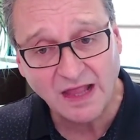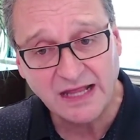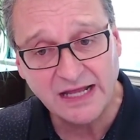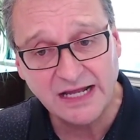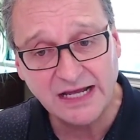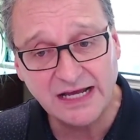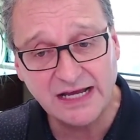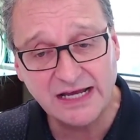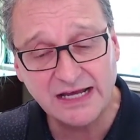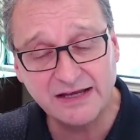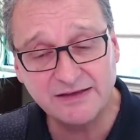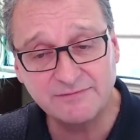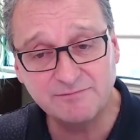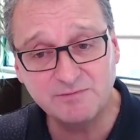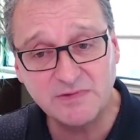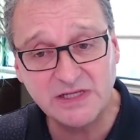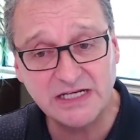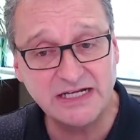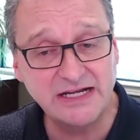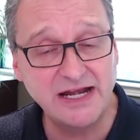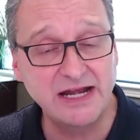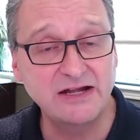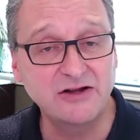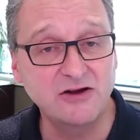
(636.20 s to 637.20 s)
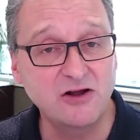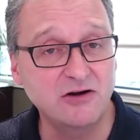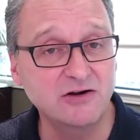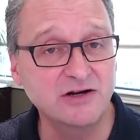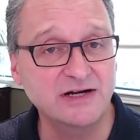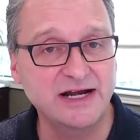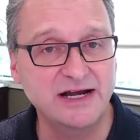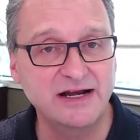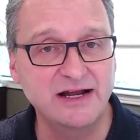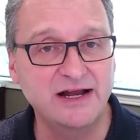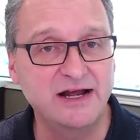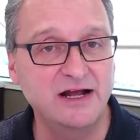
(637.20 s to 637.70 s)
the Canadian dollar
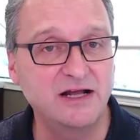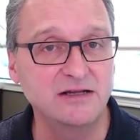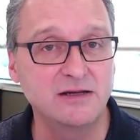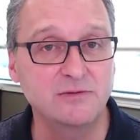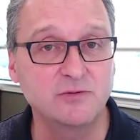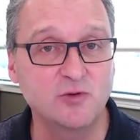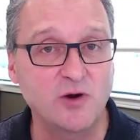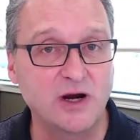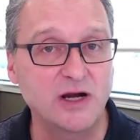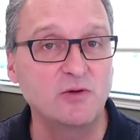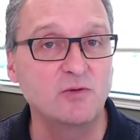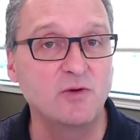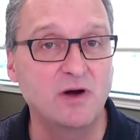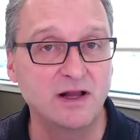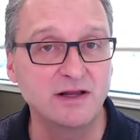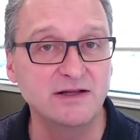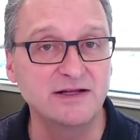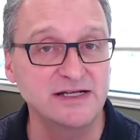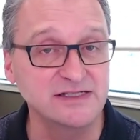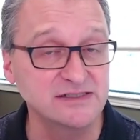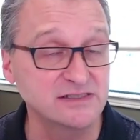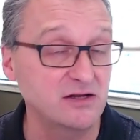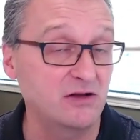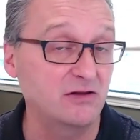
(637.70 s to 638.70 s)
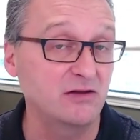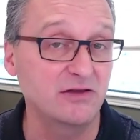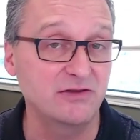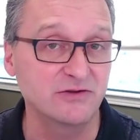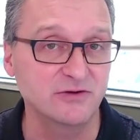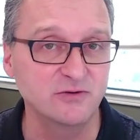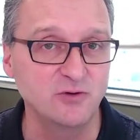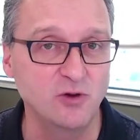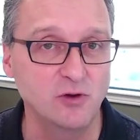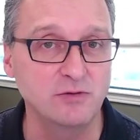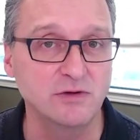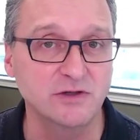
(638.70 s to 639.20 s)
kind of held up quite well against all other
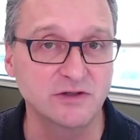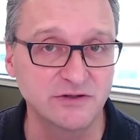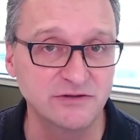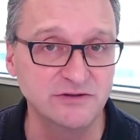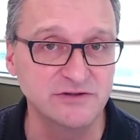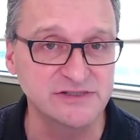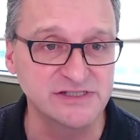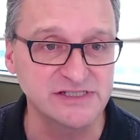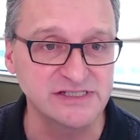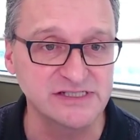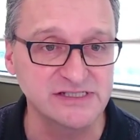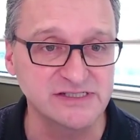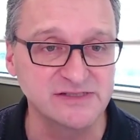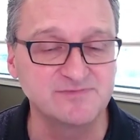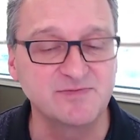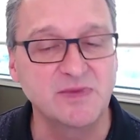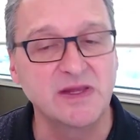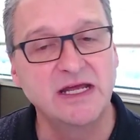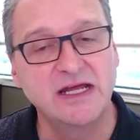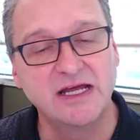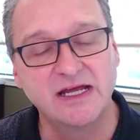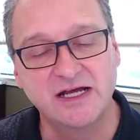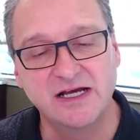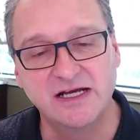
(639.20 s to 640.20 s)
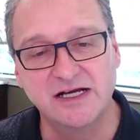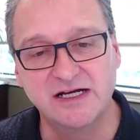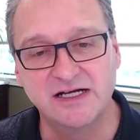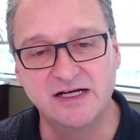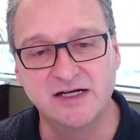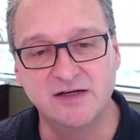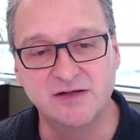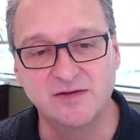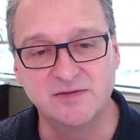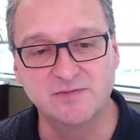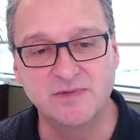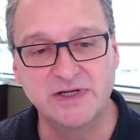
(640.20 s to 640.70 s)
global currencies.
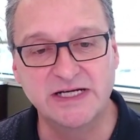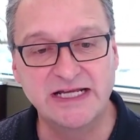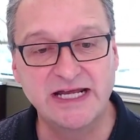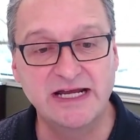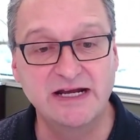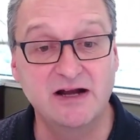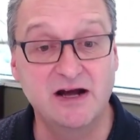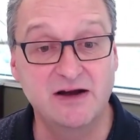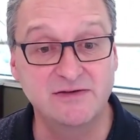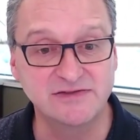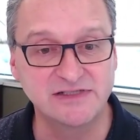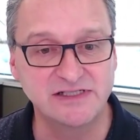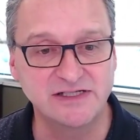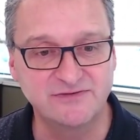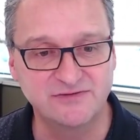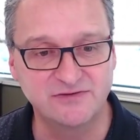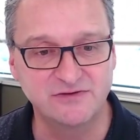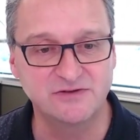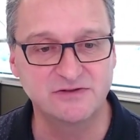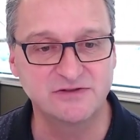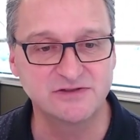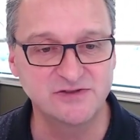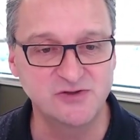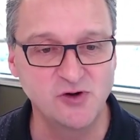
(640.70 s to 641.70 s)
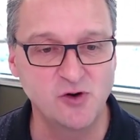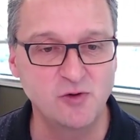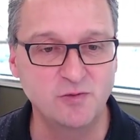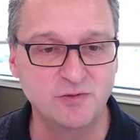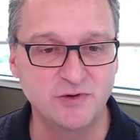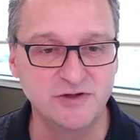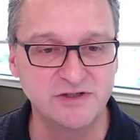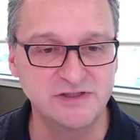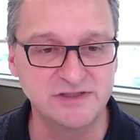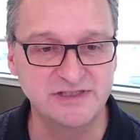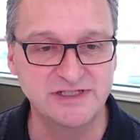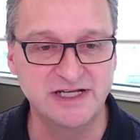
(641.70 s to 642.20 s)
But again, obviously for
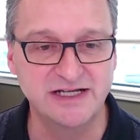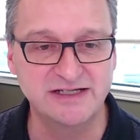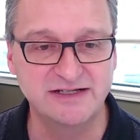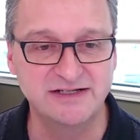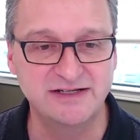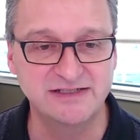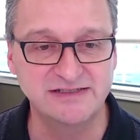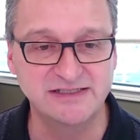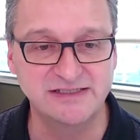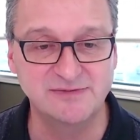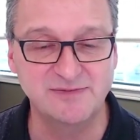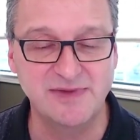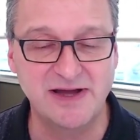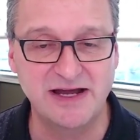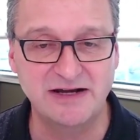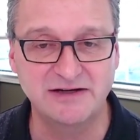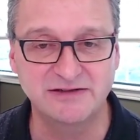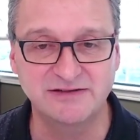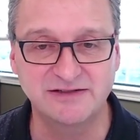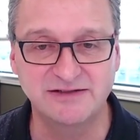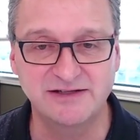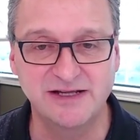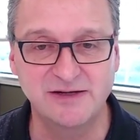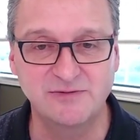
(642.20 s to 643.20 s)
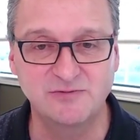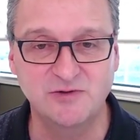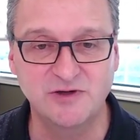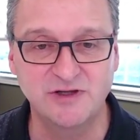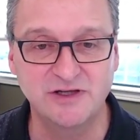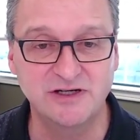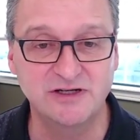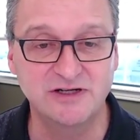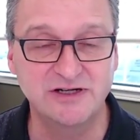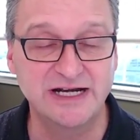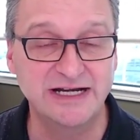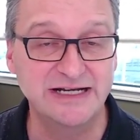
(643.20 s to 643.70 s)
snowbirds, that doesn't matter to them when
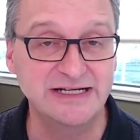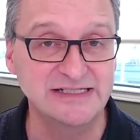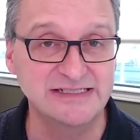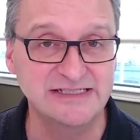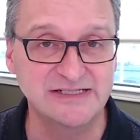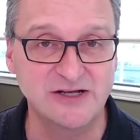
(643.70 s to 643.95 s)
they're heading